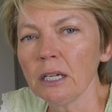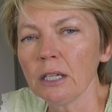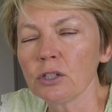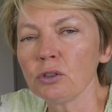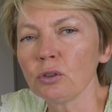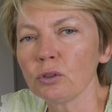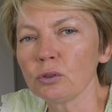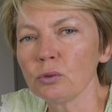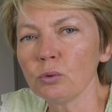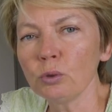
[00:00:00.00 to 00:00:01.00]
It's not
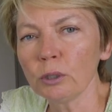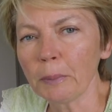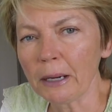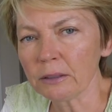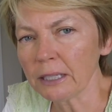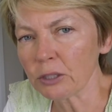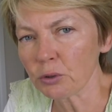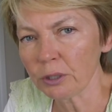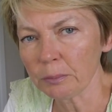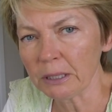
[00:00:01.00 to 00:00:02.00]
all about
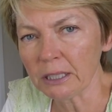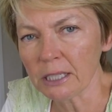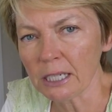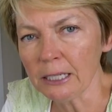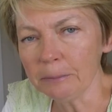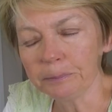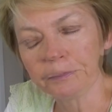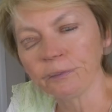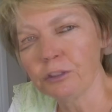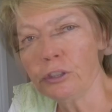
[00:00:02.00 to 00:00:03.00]
natural ability.
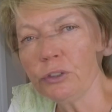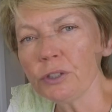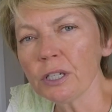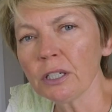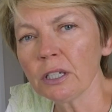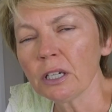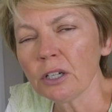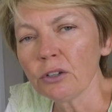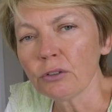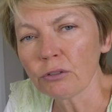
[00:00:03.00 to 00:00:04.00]
If you're using
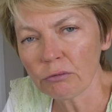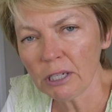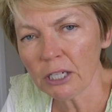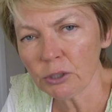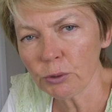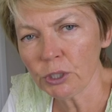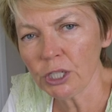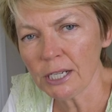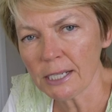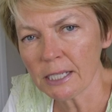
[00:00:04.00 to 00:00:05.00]
300
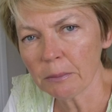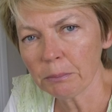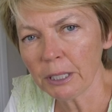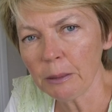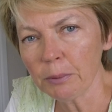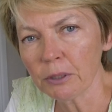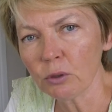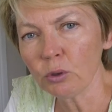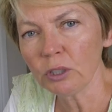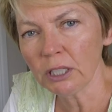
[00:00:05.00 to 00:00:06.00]
GSM paper
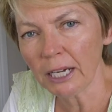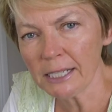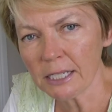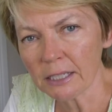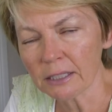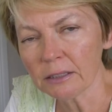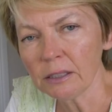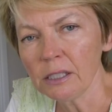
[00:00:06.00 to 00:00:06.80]
or lighter,